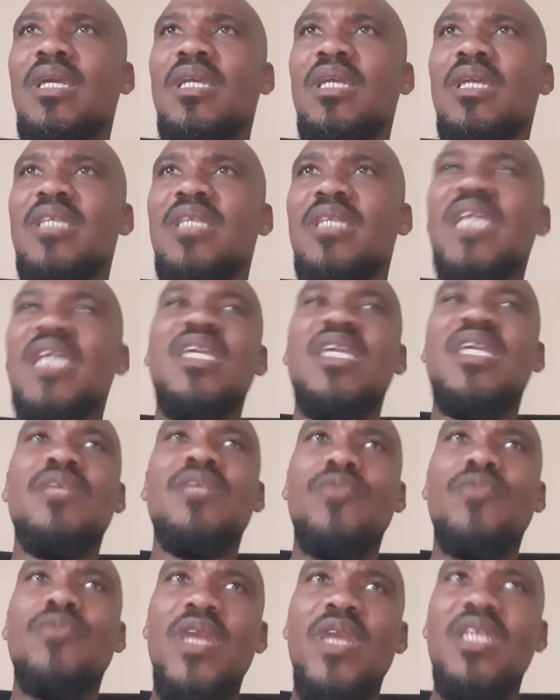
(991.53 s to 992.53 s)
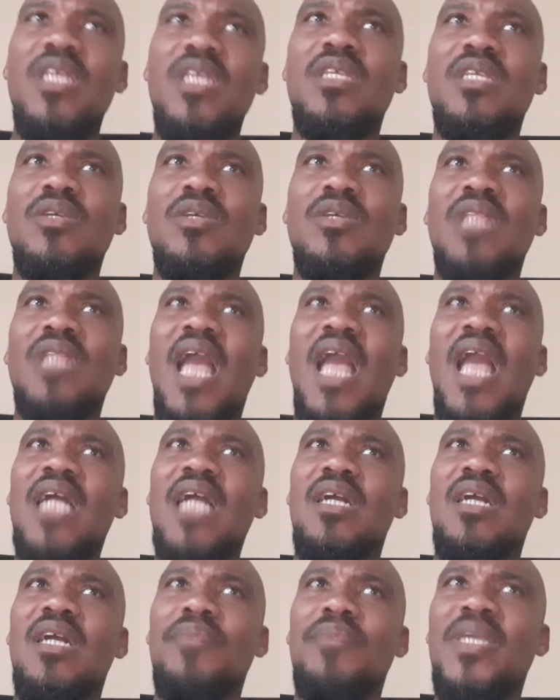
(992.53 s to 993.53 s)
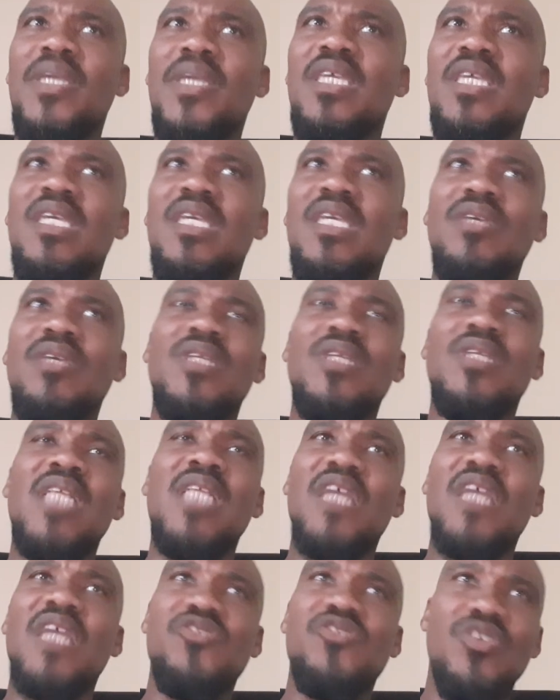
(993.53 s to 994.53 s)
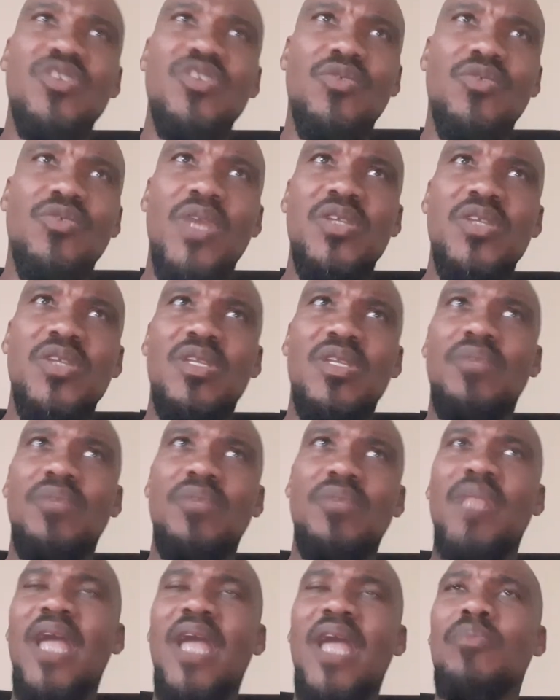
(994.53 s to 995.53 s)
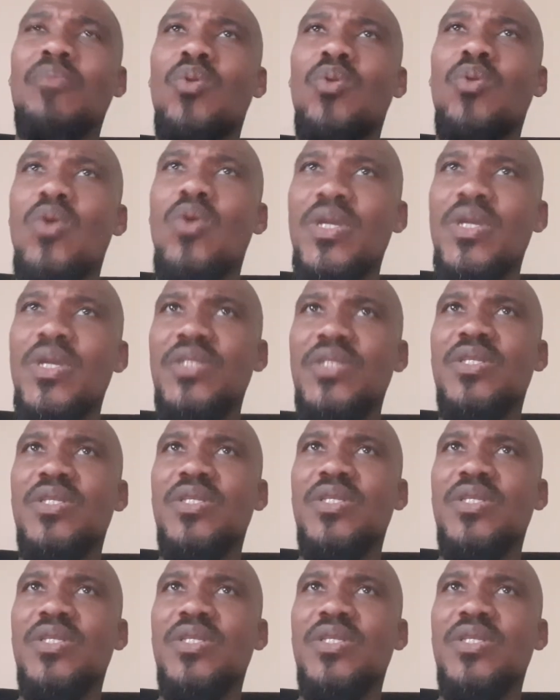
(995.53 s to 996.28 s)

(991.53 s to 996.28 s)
They getting ready to lock up and kill the next generation of black boys.